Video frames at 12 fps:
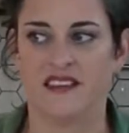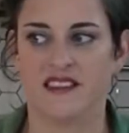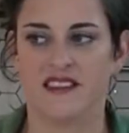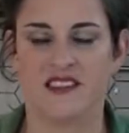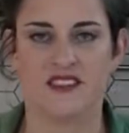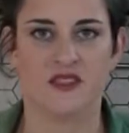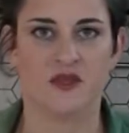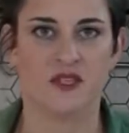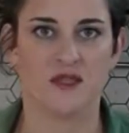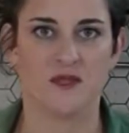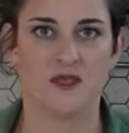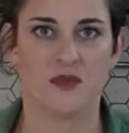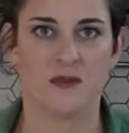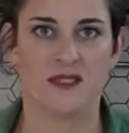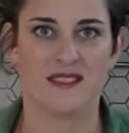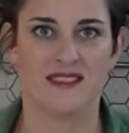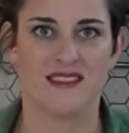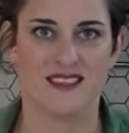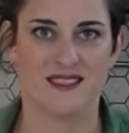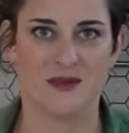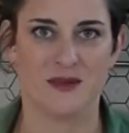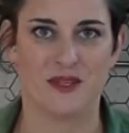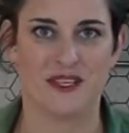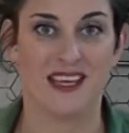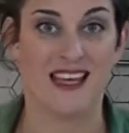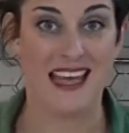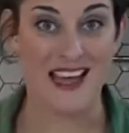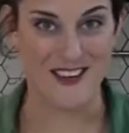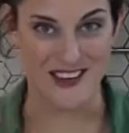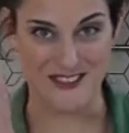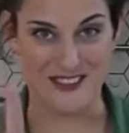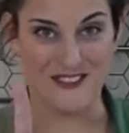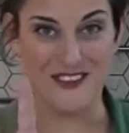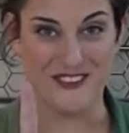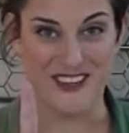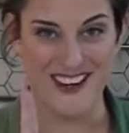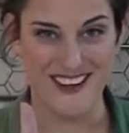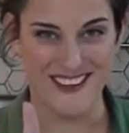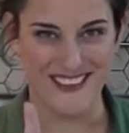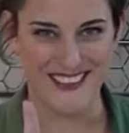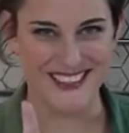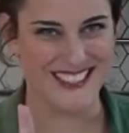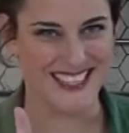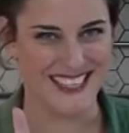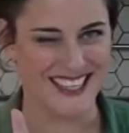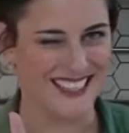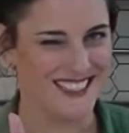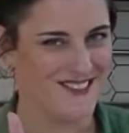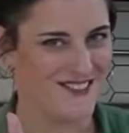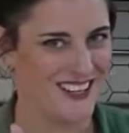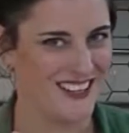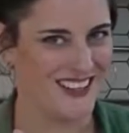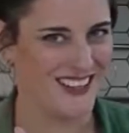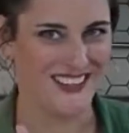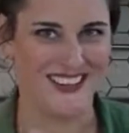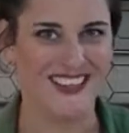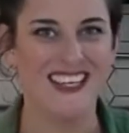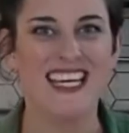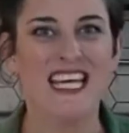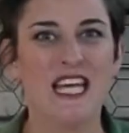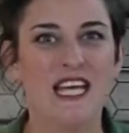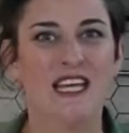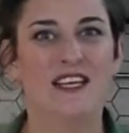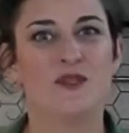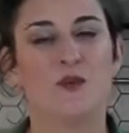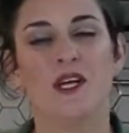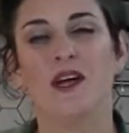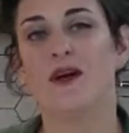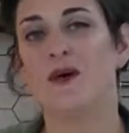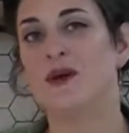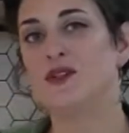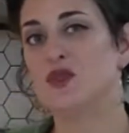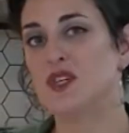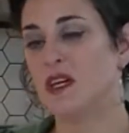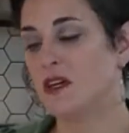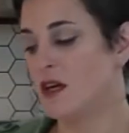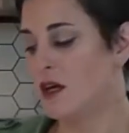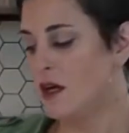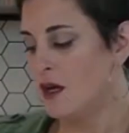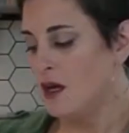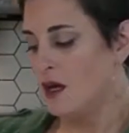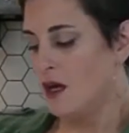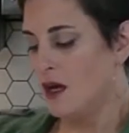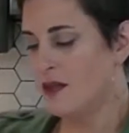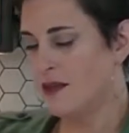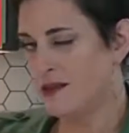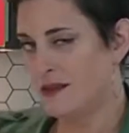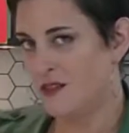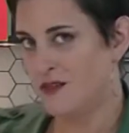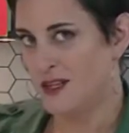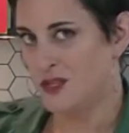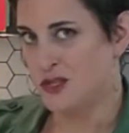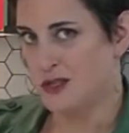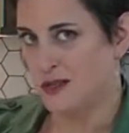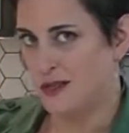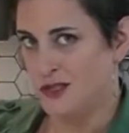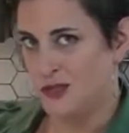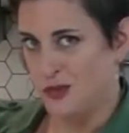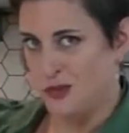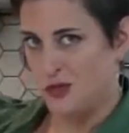Salt dough Christmas ornaments, not so good. However, what we are doing today that is very good is we are going to take a little adventure into